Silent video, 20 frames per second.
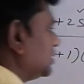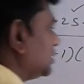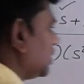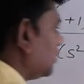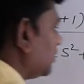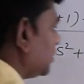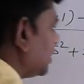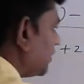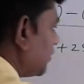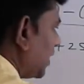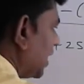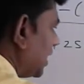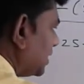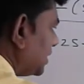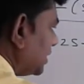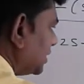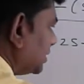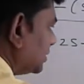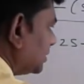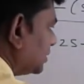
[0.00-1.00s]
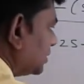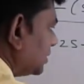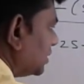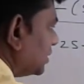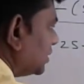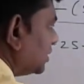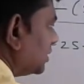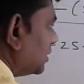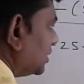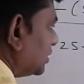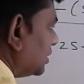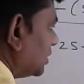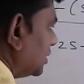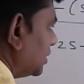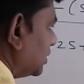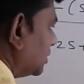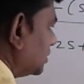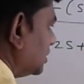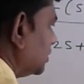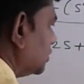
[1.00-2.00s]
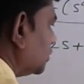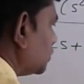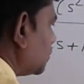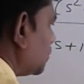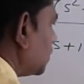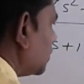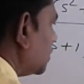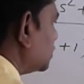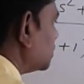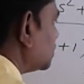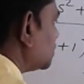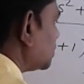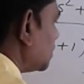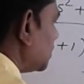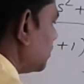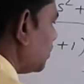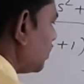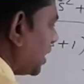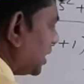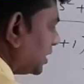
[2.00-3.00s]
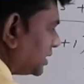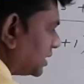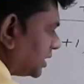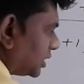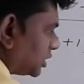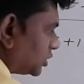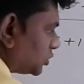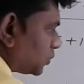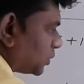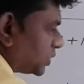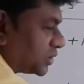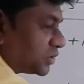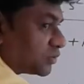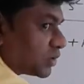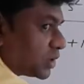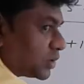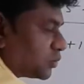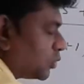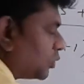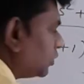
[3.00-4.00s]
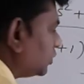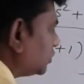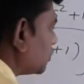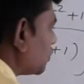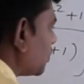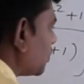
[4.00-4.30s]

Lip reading: now dividing this first term by the s plus 1 whole